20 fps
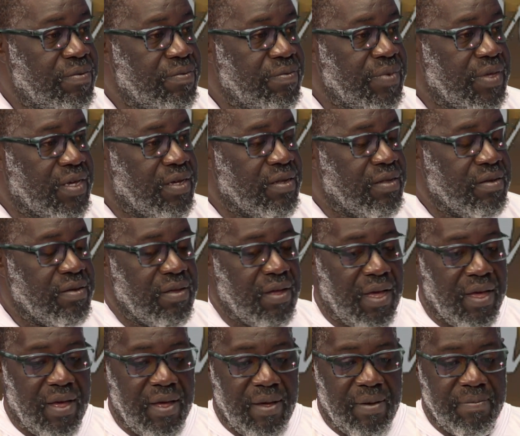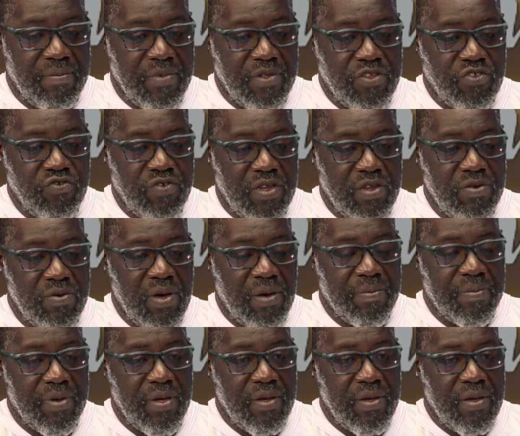we can train you
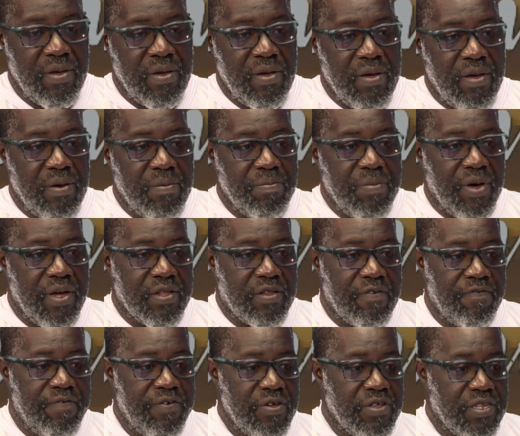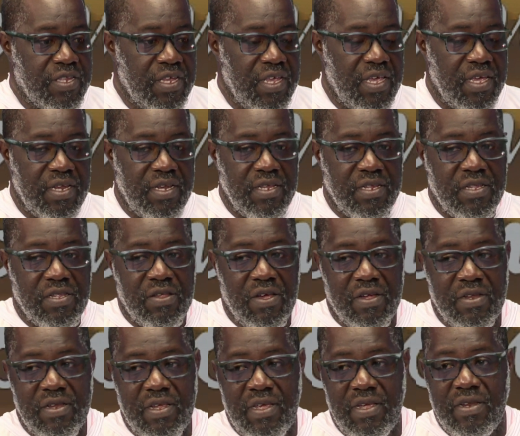up. But first aid is
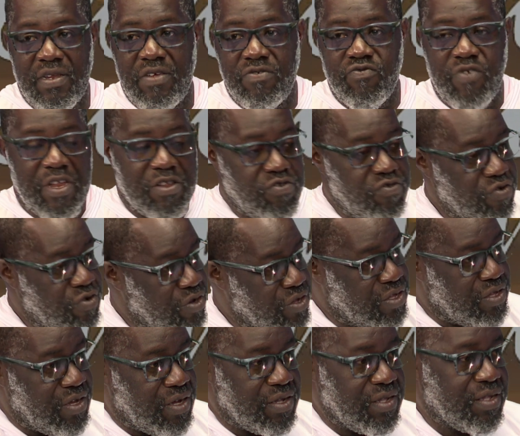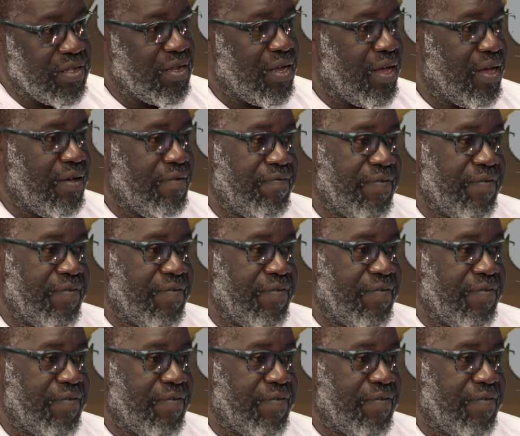done, the Red Cross does a